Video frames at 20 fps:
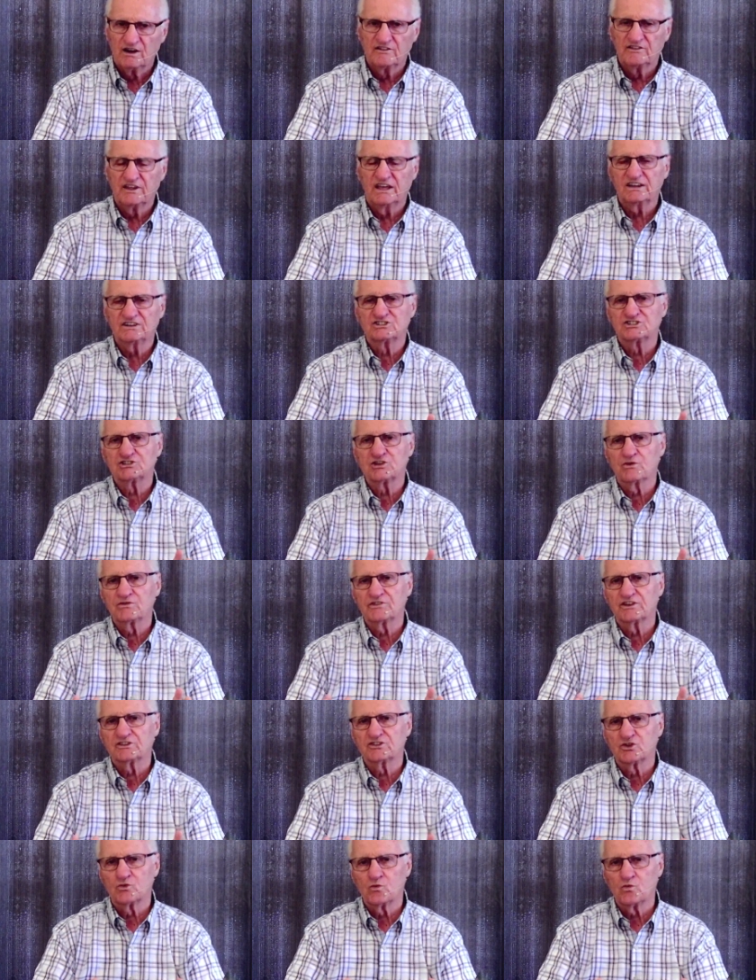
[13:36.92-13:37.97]
it's so
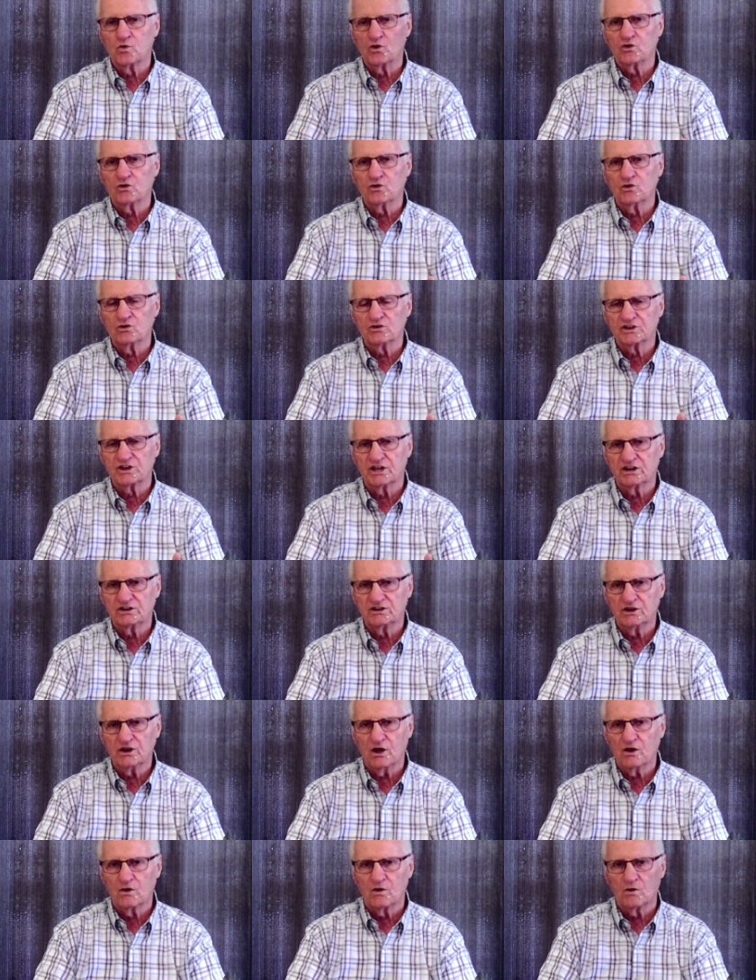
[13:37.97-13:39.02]
that the world can
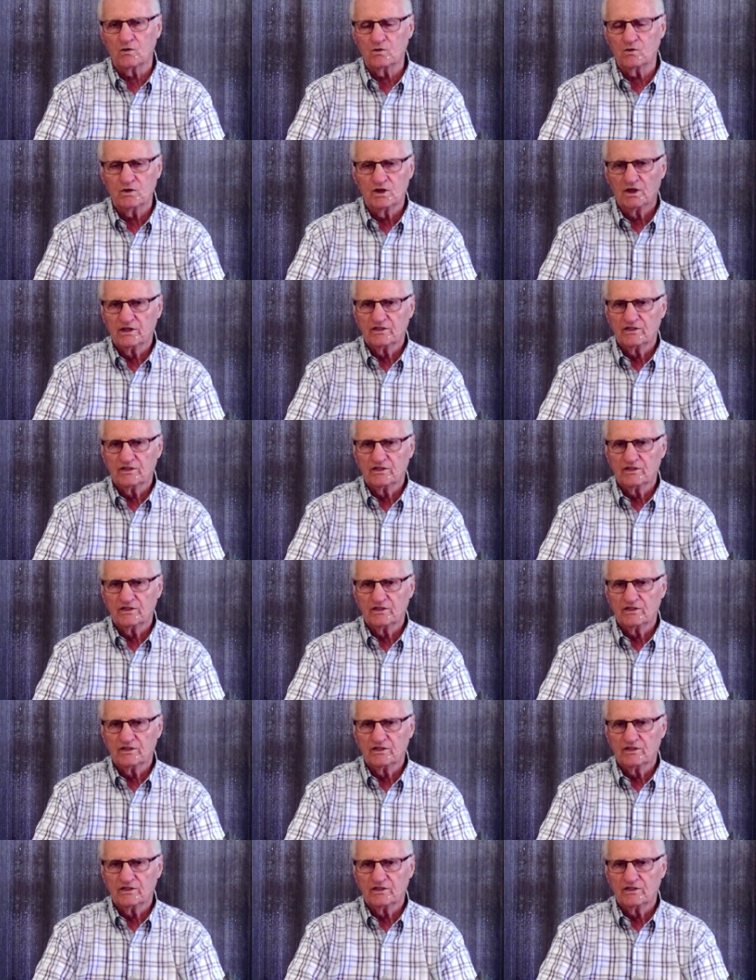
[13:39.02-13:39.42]
know